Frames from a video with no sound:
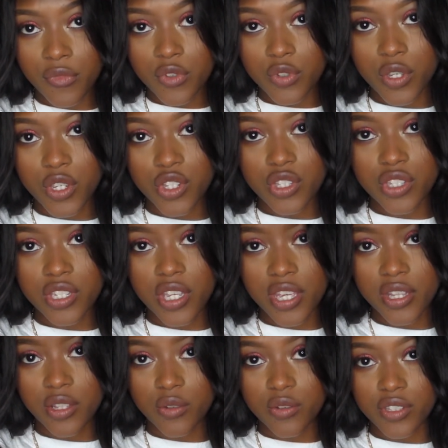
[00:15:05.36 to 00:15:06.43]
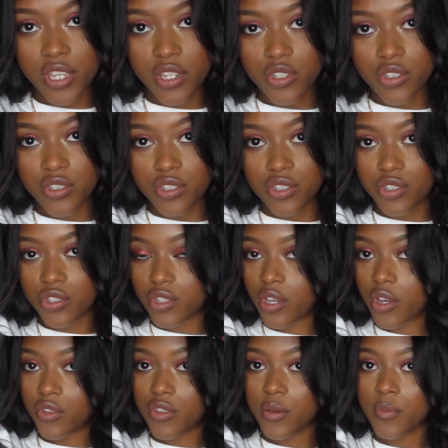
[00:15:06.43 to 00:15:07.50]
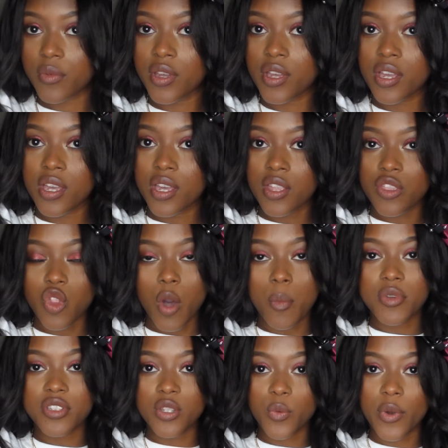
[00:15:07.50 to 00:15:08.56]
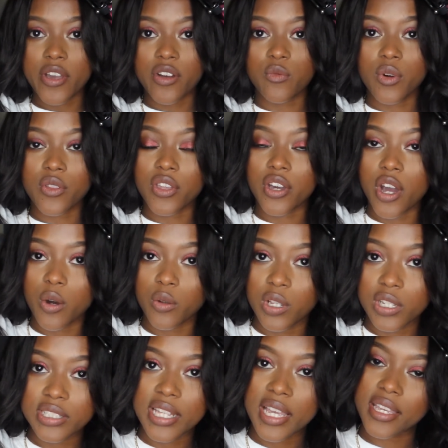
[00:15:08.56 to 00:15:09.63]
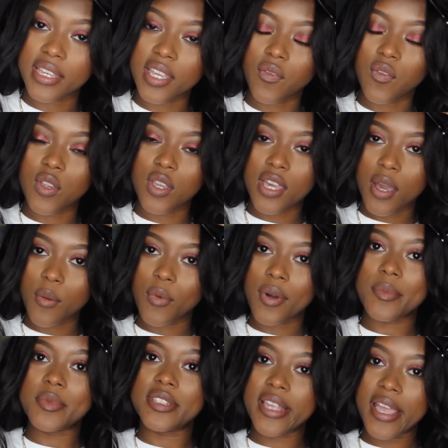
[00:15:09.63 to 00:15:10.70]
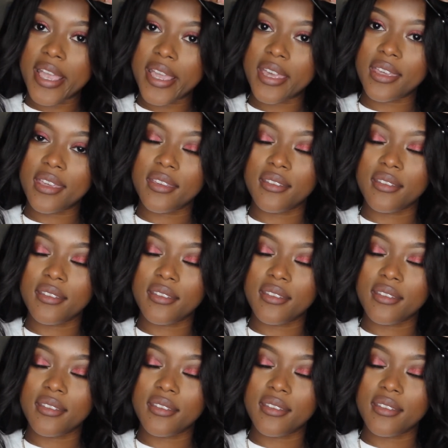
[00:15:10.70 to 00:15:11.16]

So I just take little sections and just curl them opposite way of what the curl looks like, if you get what I'm saying.